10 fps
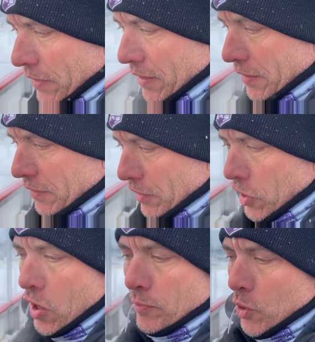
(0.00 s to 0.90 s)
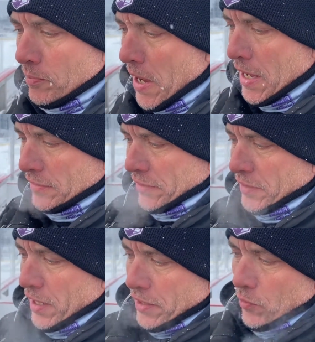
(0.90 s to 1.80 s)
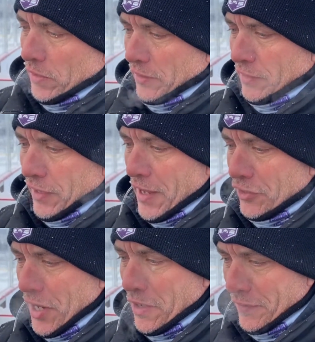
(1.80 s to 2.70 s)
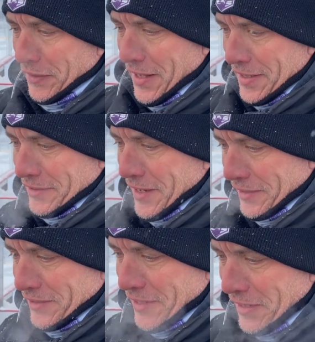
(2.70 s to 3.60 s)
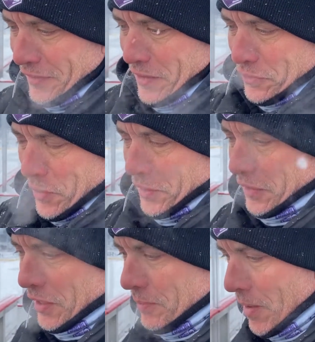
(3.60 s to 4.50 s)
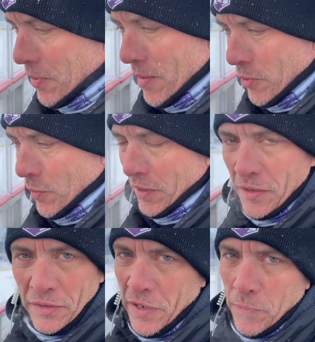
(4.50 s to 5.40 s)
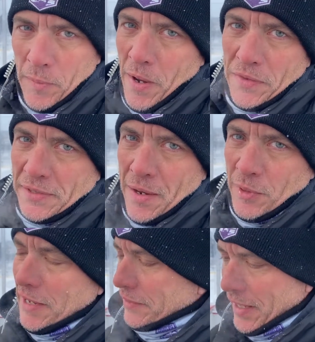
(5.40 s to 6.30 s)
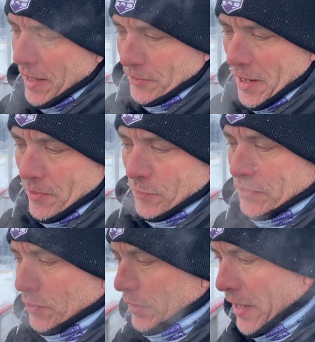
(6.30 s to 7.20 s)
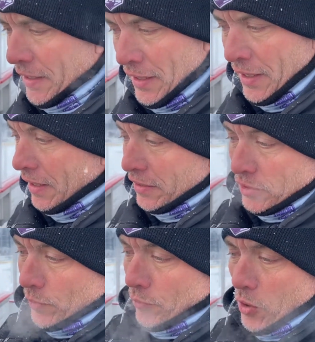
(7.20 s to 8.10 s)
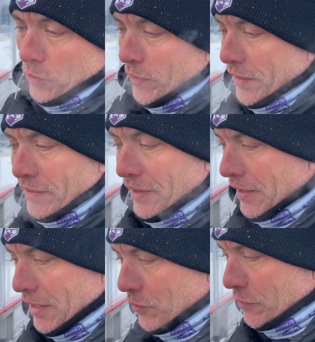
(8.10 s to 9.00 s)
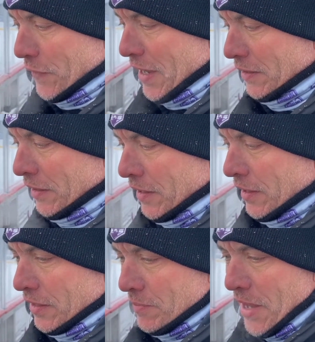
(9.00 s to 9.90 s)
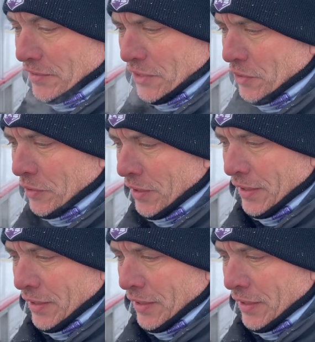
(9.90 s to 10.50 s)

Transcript: getting a cardboard box and cutting one little edge out of it last night to set it there so I could keep my paperwork underneath. But by the time we got to game time, it was too late. So we rolled with it, and it was fine. You make do.